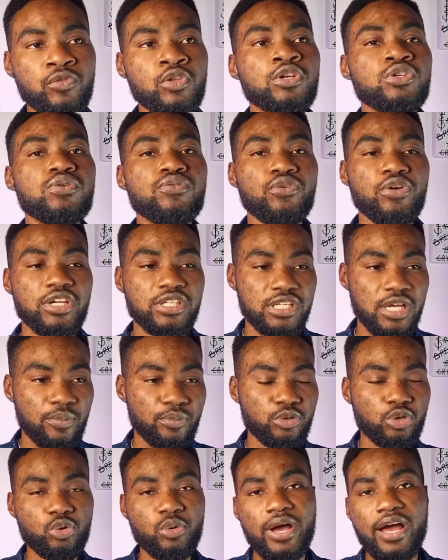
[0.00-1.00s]
So for
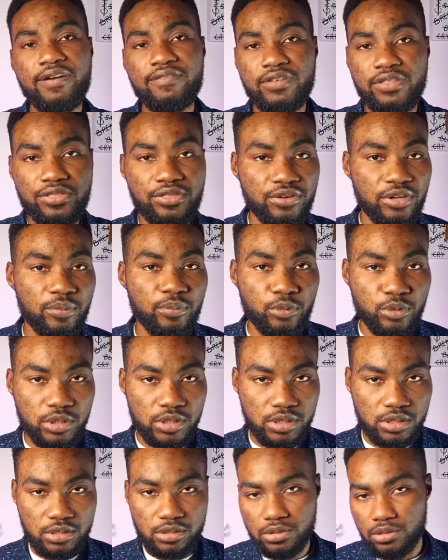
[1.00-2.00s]
example, you have a 3
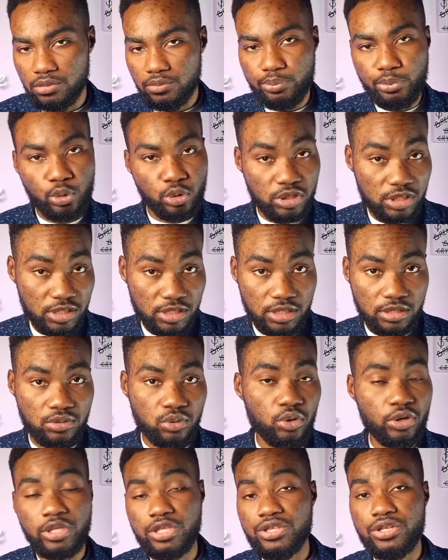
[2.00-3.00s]
months posting
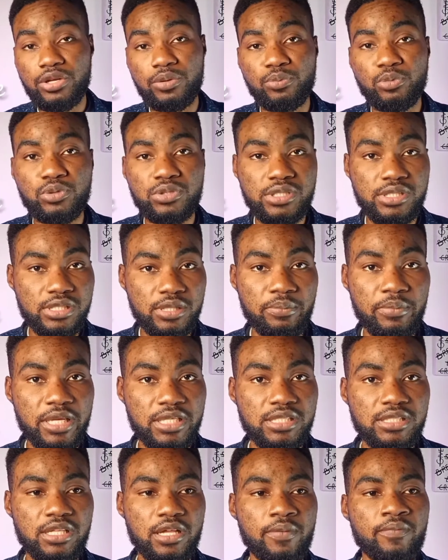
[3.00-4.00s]
or a 3 month
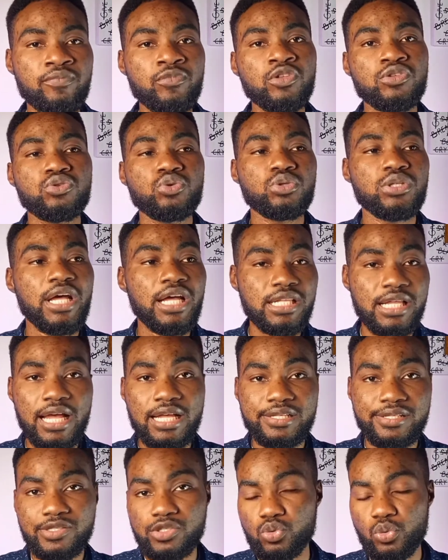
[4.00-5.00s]
semester, so that
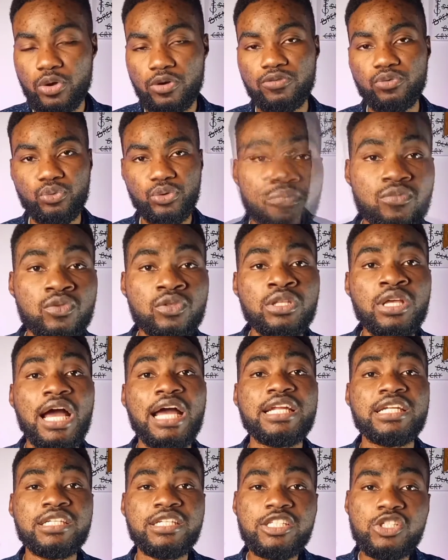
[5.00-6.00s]
has 12 weeks.
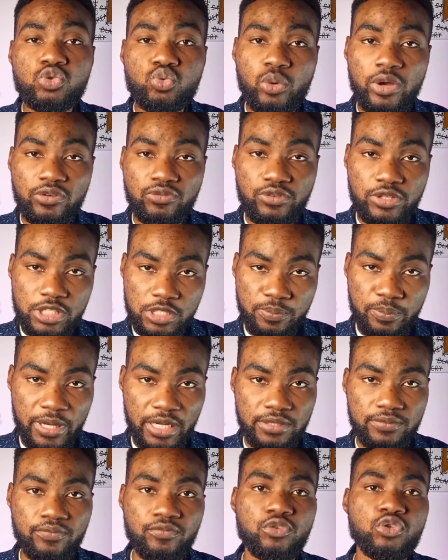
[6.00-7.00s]
And in this 12-week
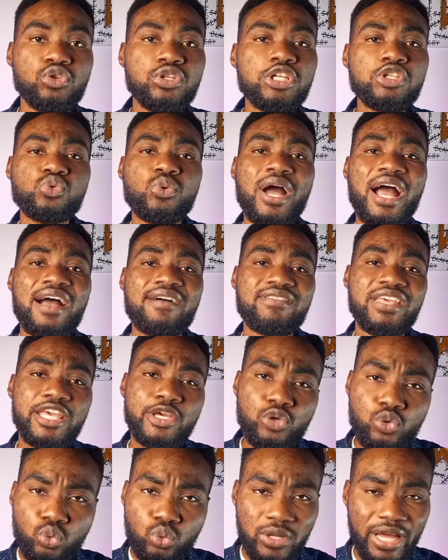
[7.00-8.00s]
span, you need to have a
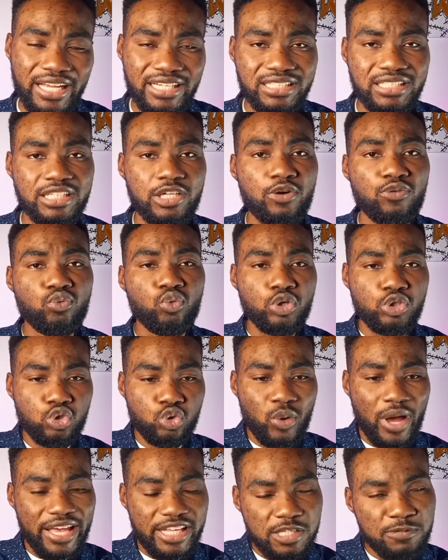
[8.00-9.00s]
good idea of what
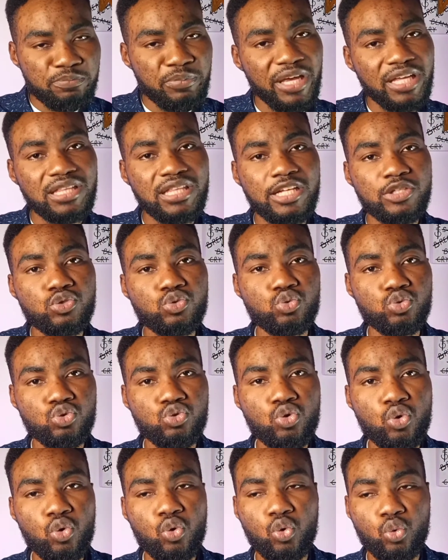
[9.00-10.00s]
you are expected to
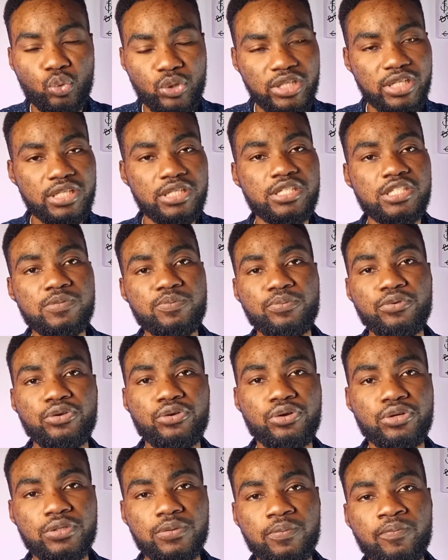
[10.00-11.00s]
know within this
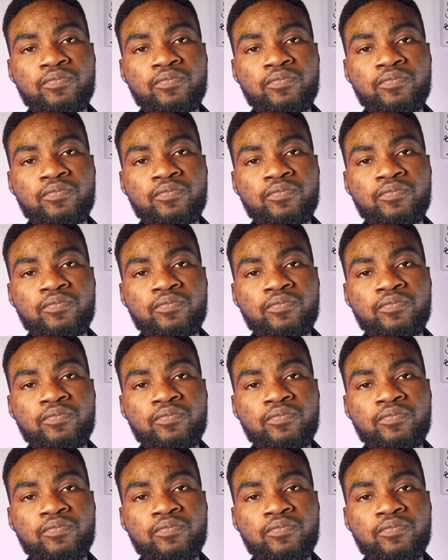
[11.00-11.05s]
period.